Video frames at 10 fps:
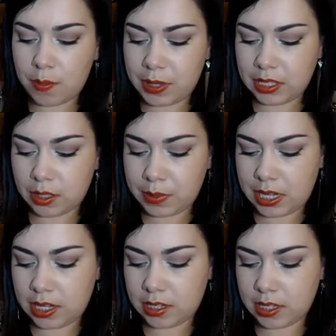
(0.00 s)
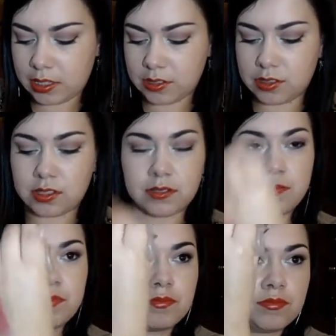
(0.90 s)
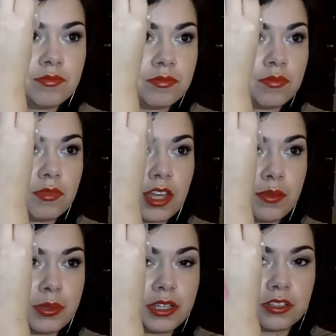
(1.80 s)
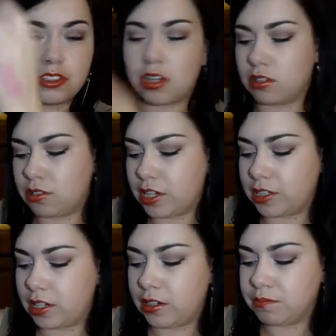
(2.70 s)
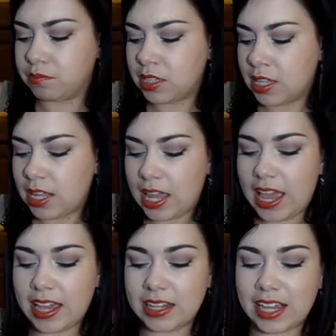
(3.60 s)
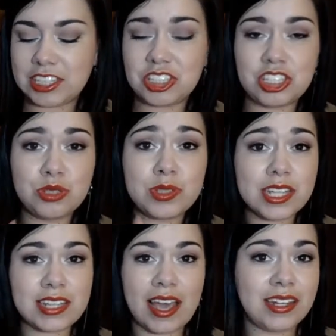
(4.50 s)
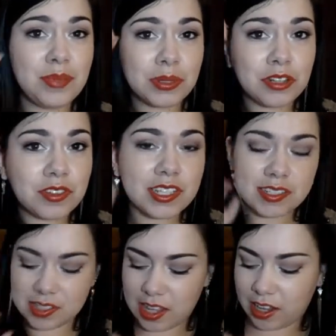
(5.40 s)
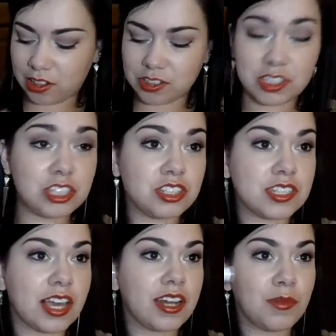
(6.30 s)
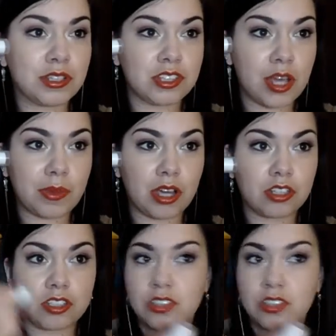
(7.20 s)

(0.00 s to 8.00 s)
Pink Lemonade is that pinkish color right there. And I just use a tiny bit of this. I honestly just get it. Most of the time I go